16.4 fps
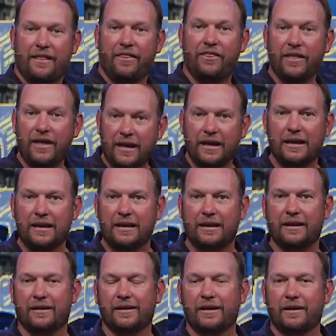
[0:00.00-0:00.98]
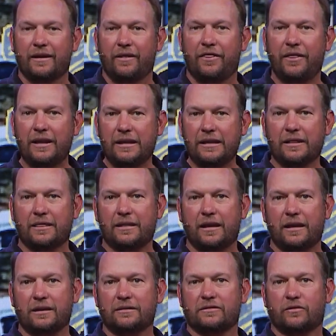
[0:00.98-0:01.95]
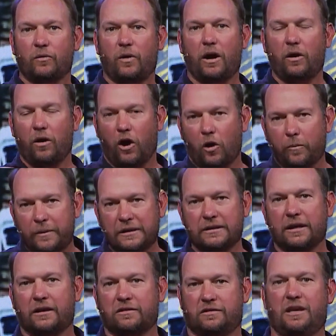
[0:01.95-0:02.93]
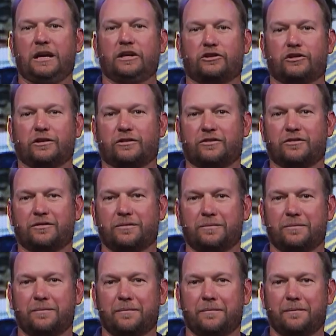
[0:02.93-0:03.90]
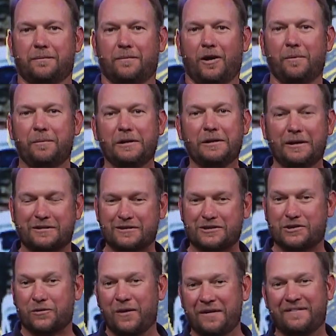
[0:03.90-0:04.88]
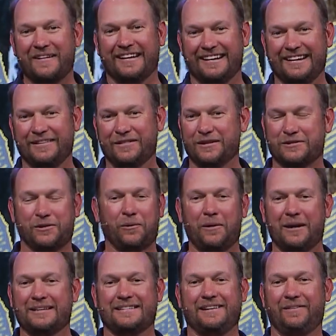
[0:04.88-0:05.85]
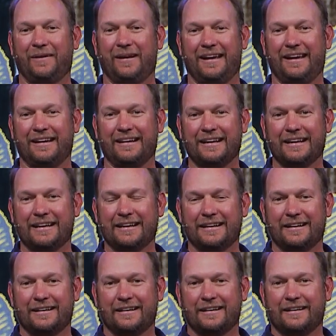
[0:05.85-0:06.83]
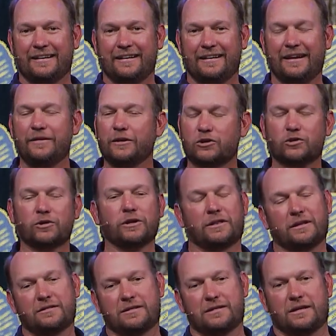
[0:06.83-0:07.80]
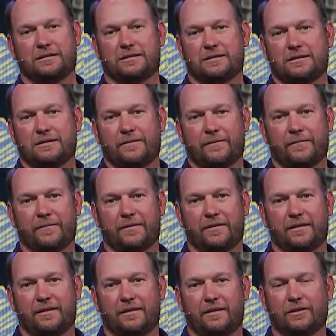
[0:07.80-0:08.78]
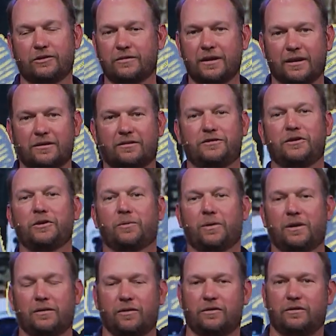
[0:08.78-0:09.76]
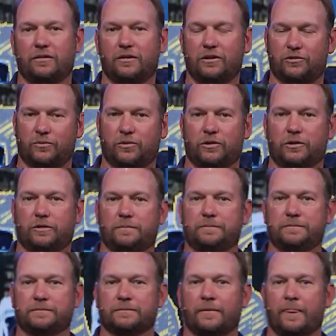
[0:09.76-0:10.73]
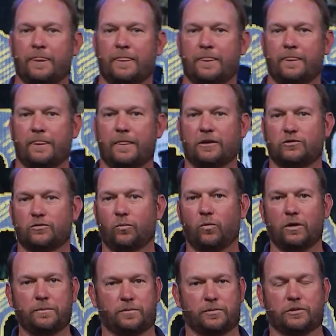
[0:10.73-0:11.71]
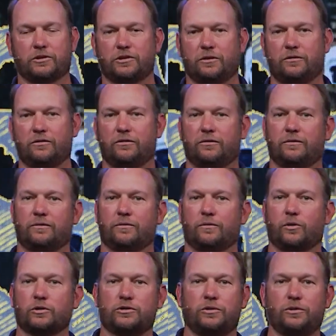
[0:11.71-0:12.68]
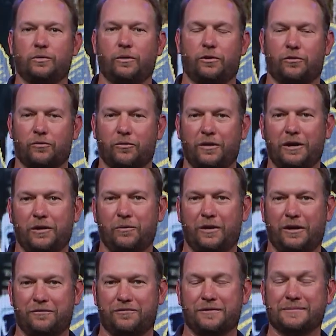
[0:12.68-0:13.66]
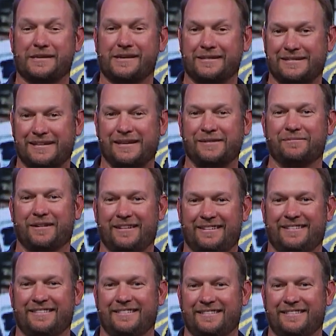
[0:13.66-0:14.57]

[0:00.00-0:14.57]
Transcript: then, then things, I'll, I'll be less anxious. I'll be less driven in this crazy way. And the truth is this there's not a single one of us in this room that's one purchase or two or three away from contentment.